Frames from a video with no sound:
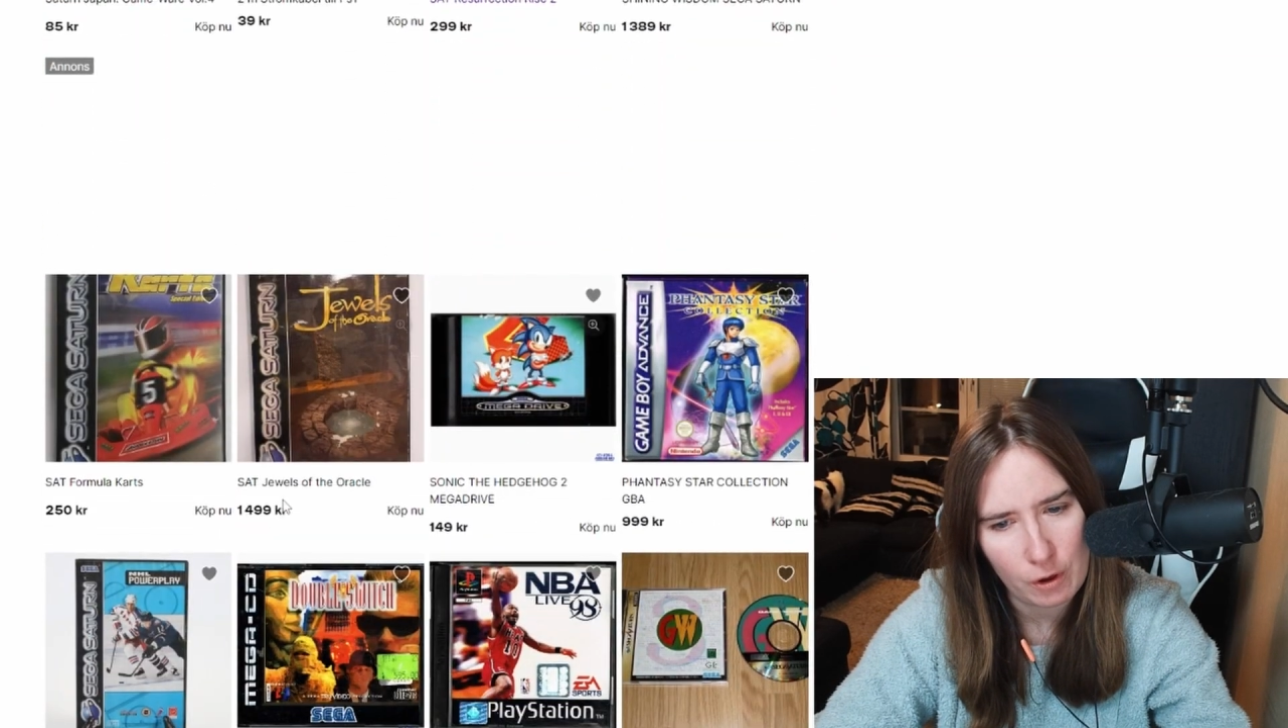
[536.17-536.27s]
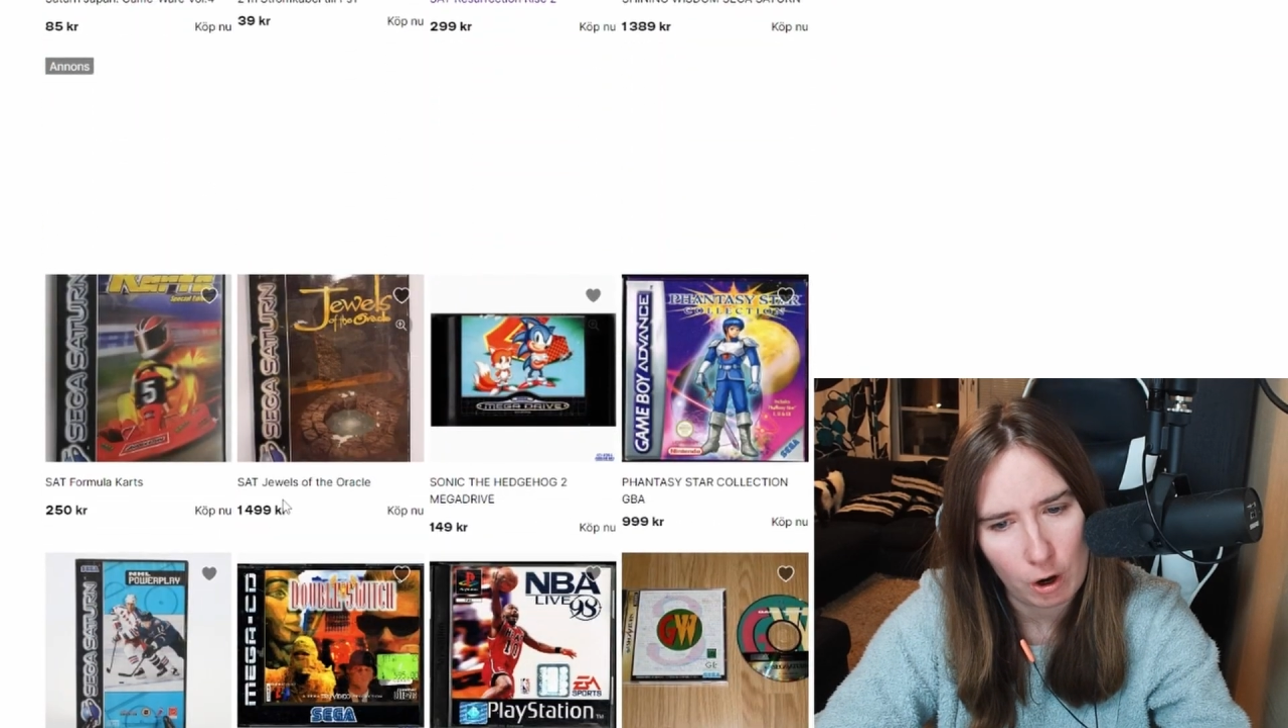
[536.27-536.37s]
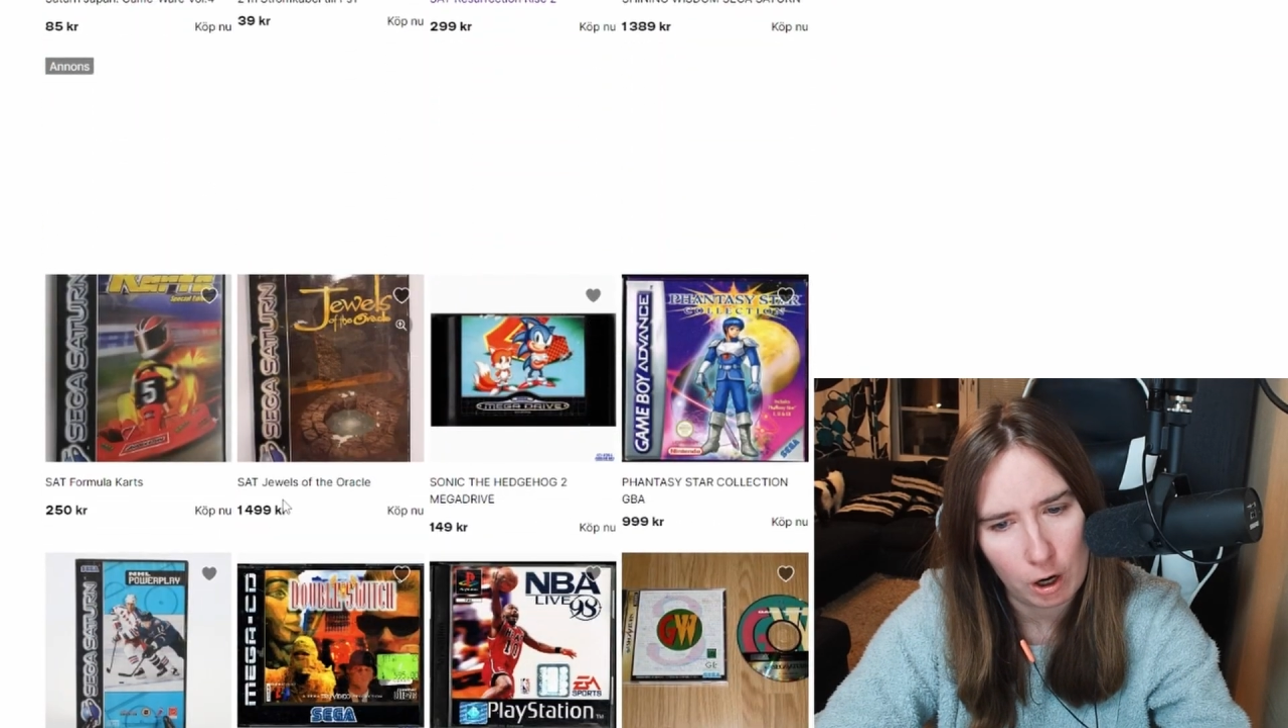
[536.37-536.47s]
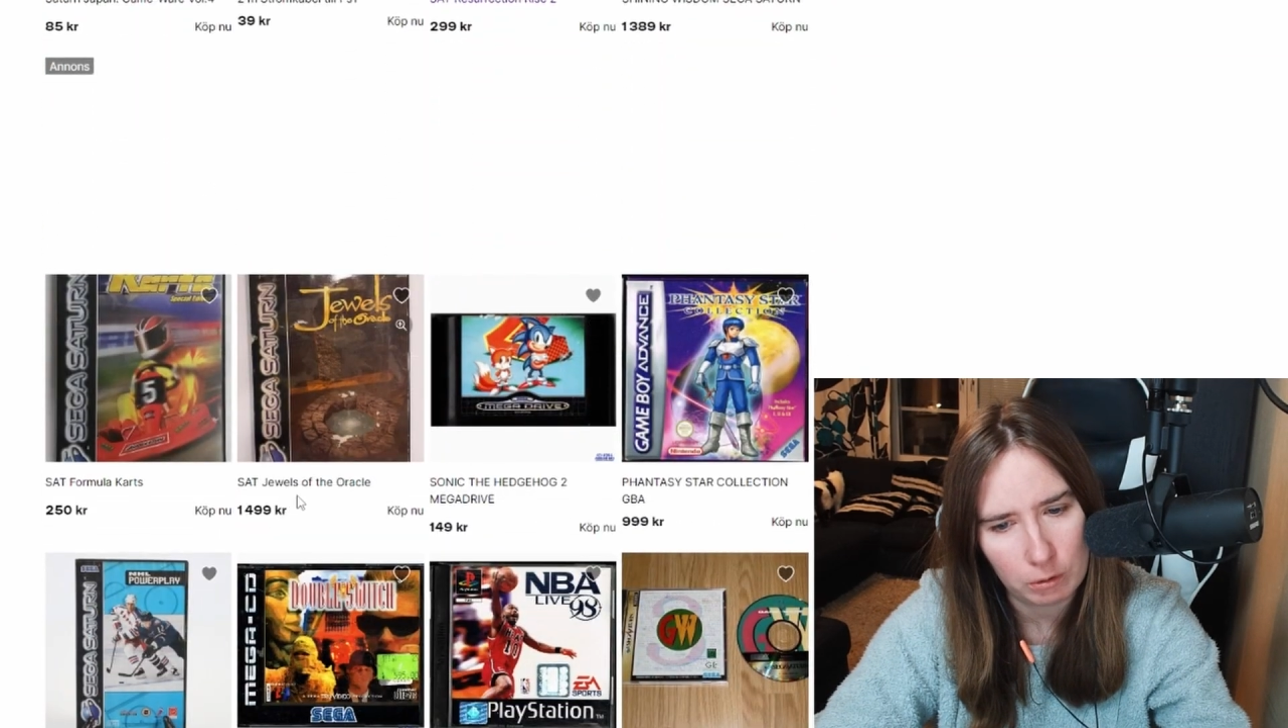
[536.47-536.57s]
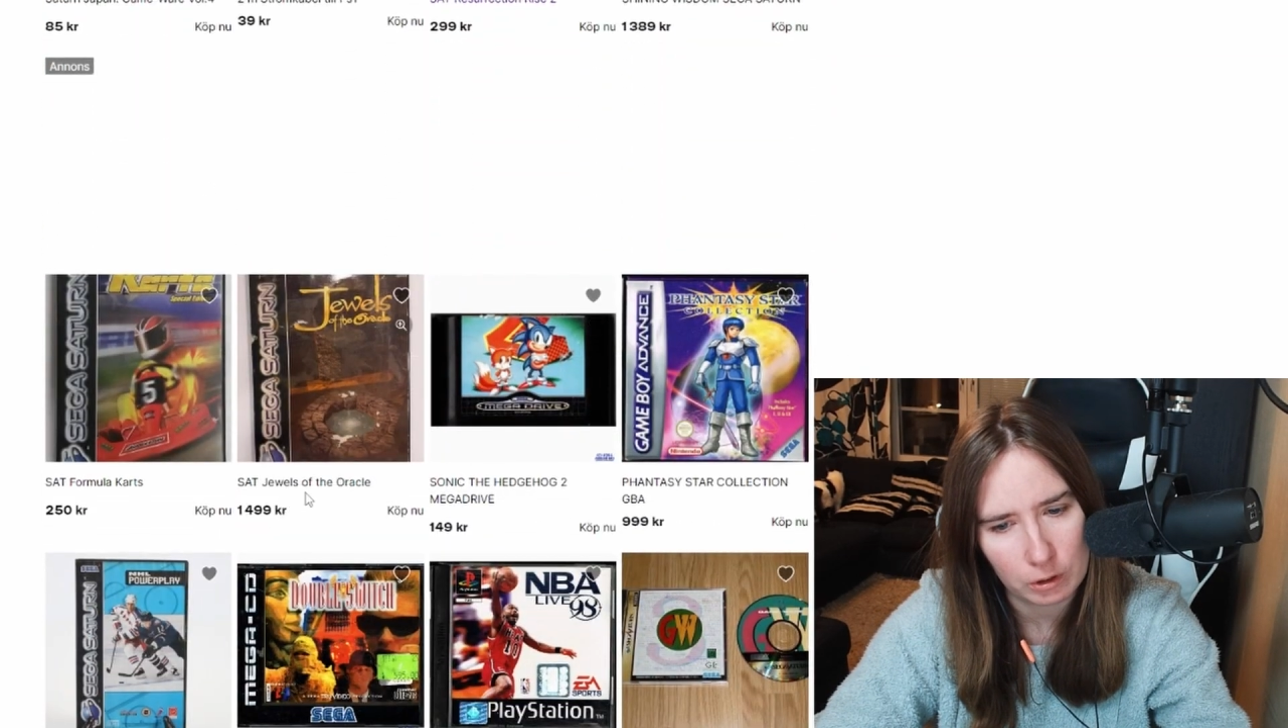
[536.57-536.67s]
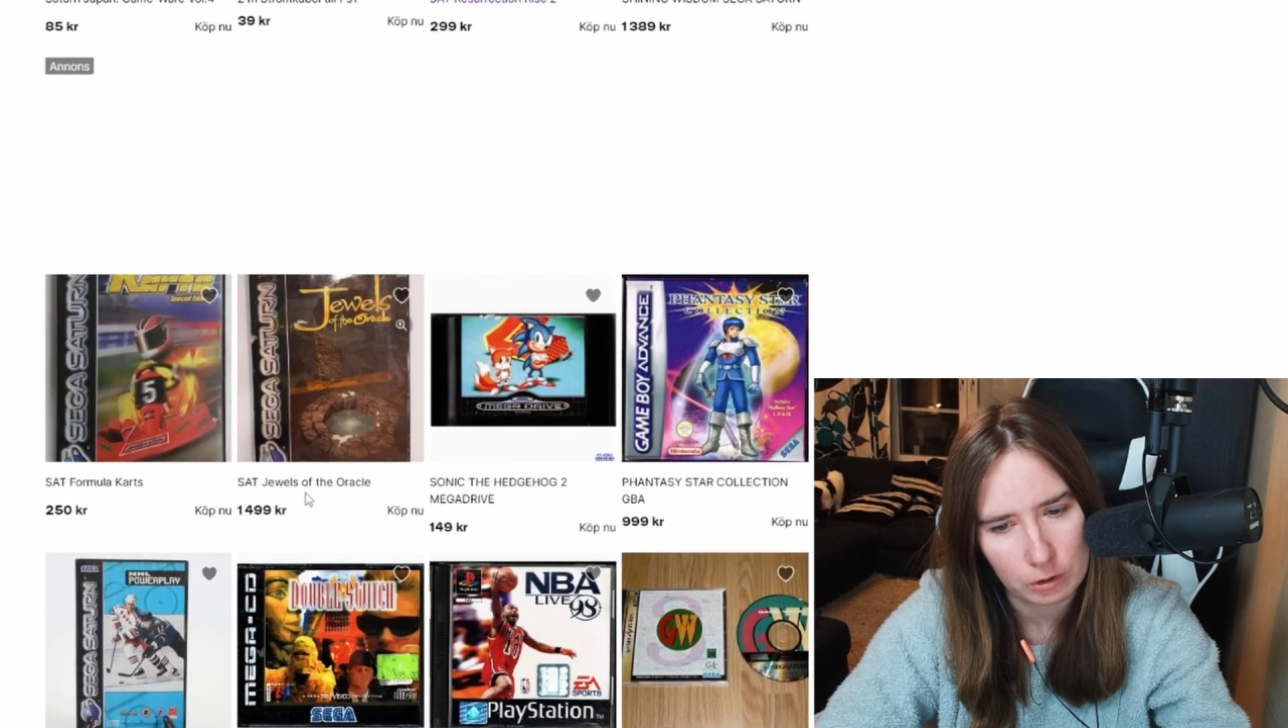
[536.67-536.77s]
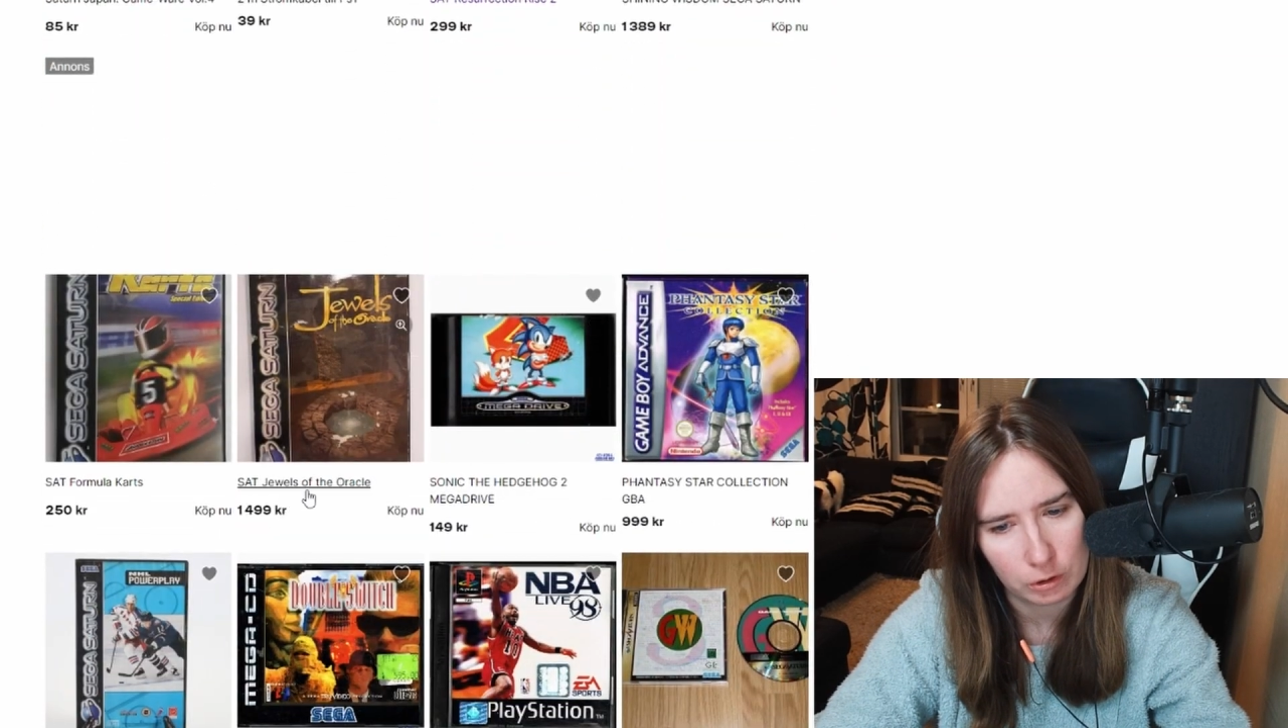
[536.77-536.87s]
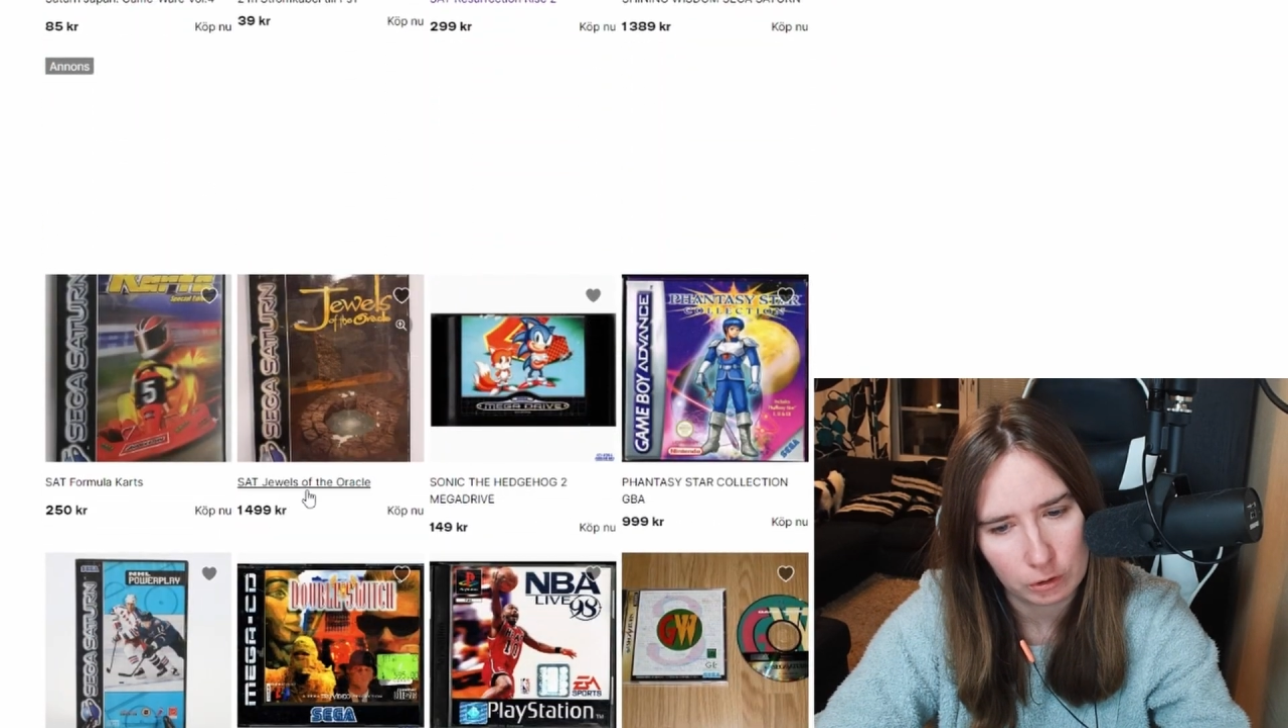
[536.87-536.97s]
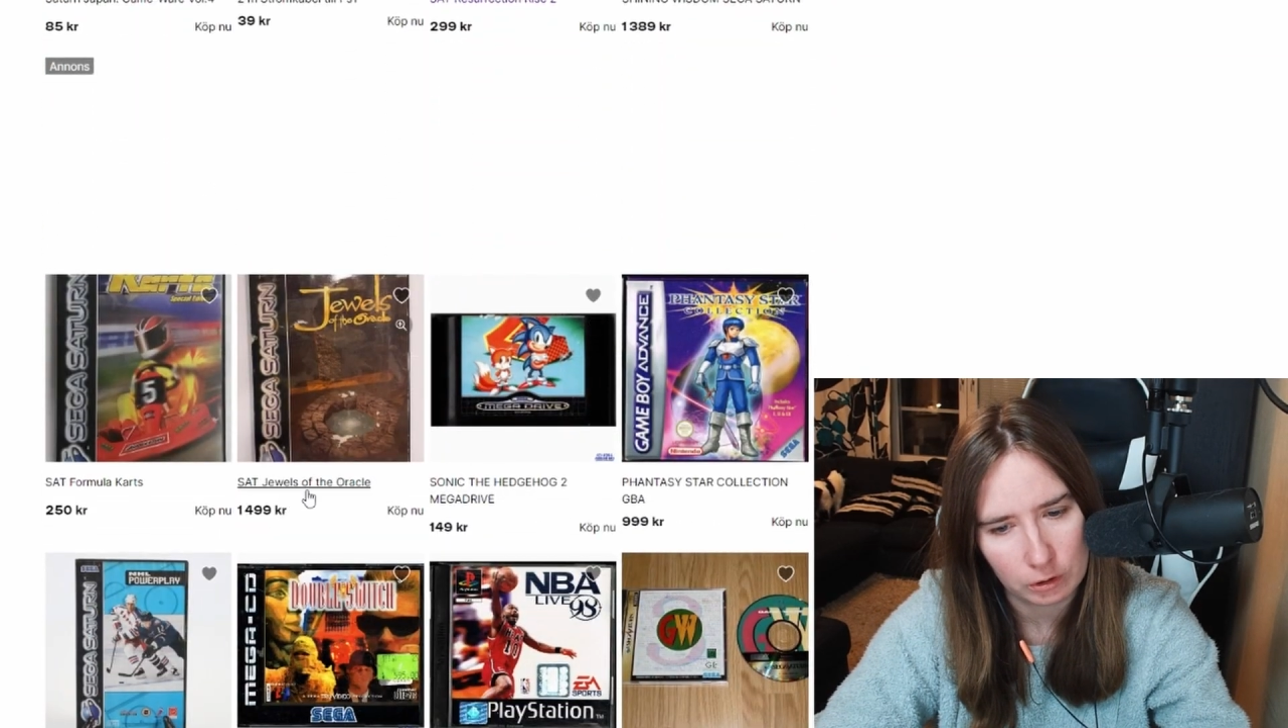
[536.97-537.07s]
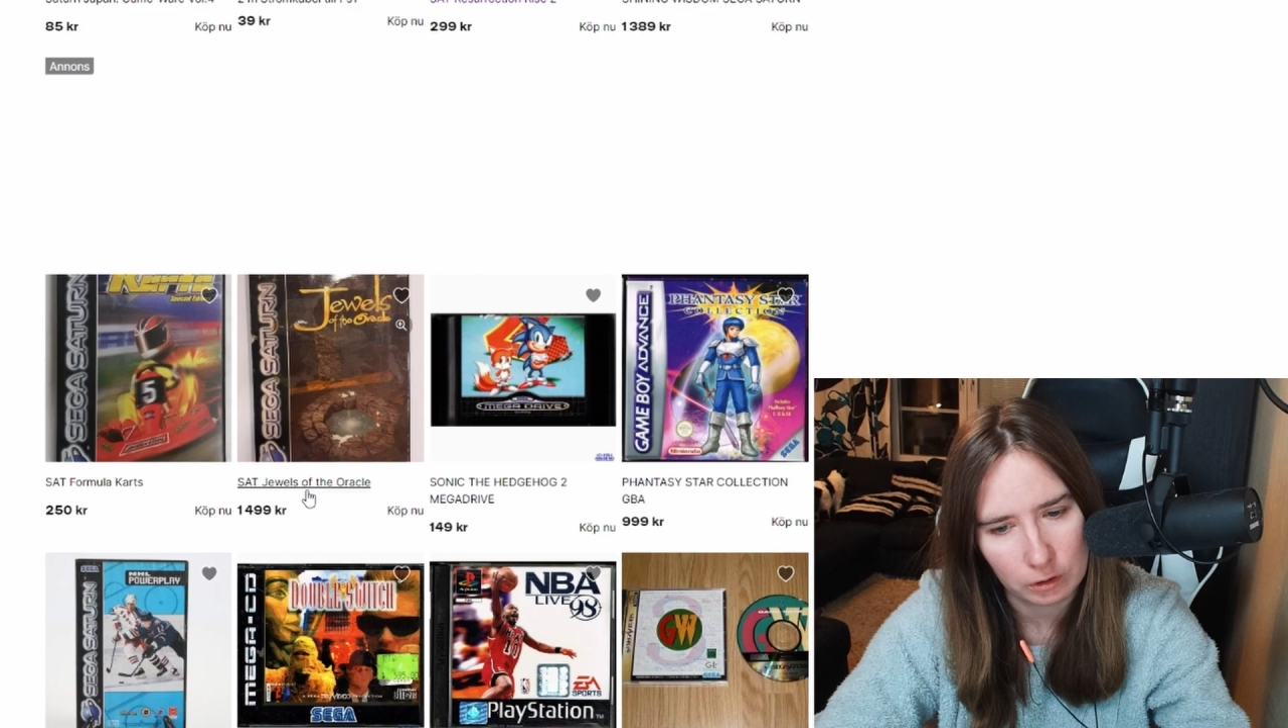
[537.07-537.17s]

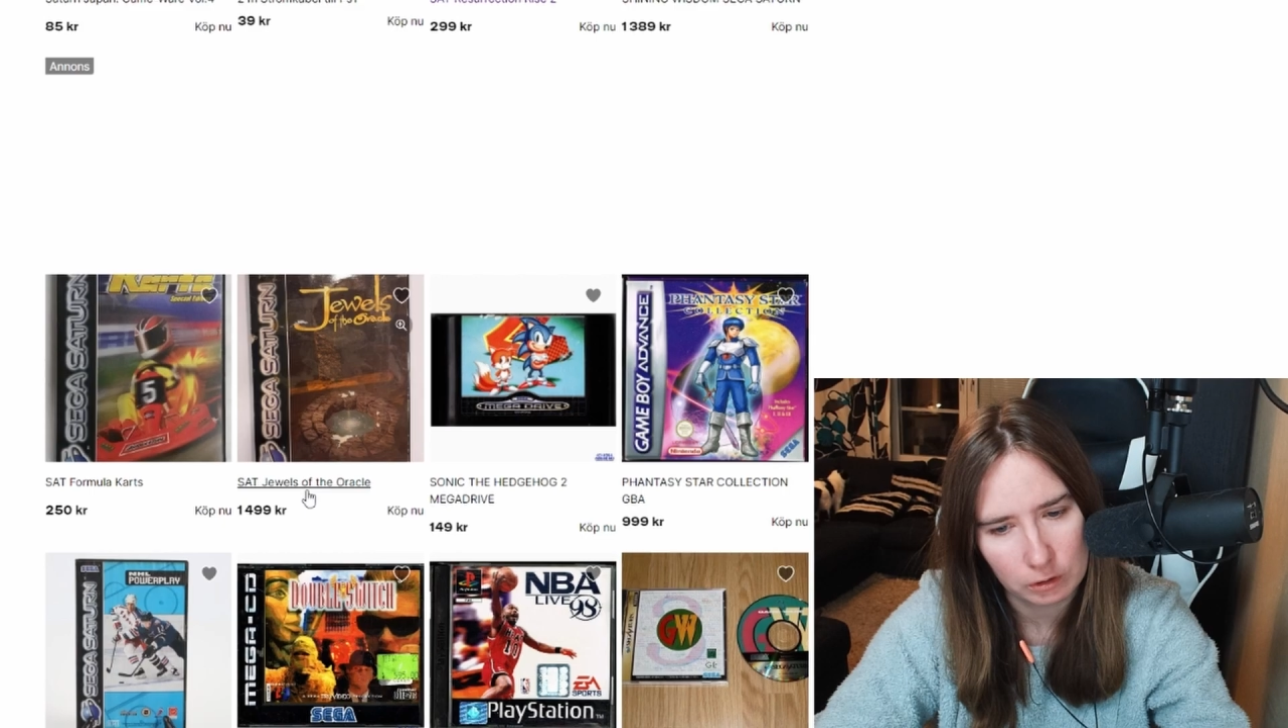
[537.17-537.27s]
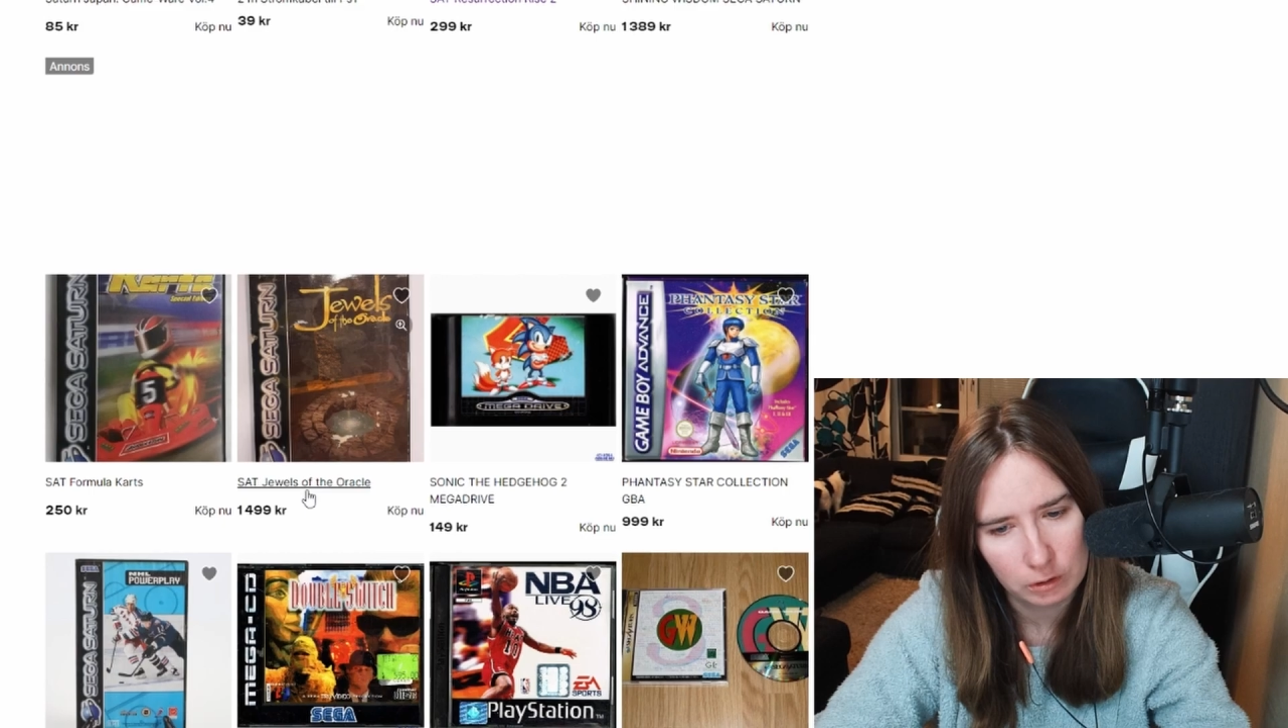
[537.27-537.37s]
Oracle.